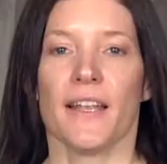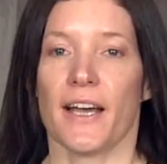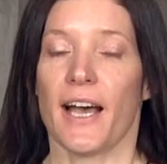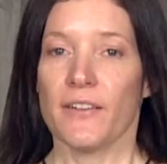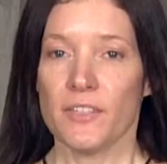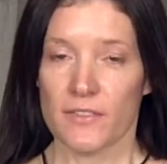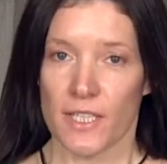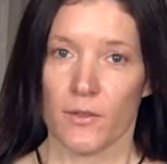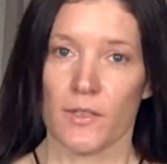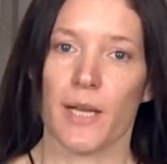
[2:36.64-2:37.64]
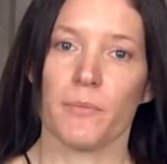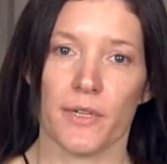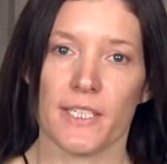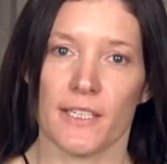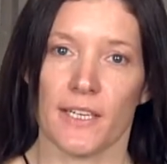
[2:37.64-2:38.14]
Now, after you've done all that
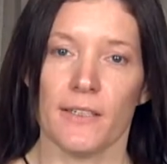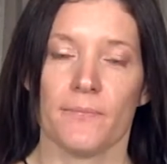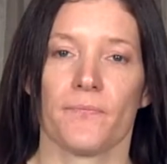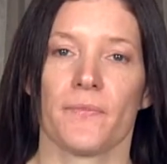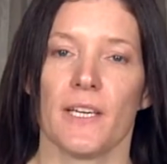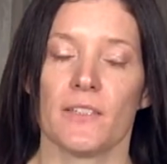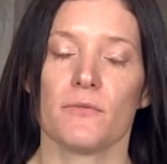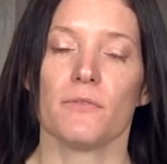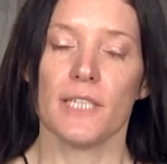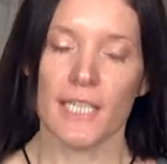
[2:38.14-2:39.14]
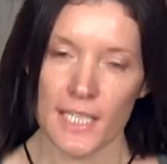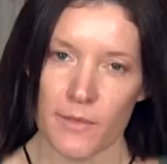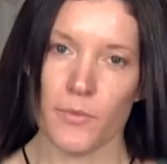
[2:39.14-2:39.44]
pressing, it's really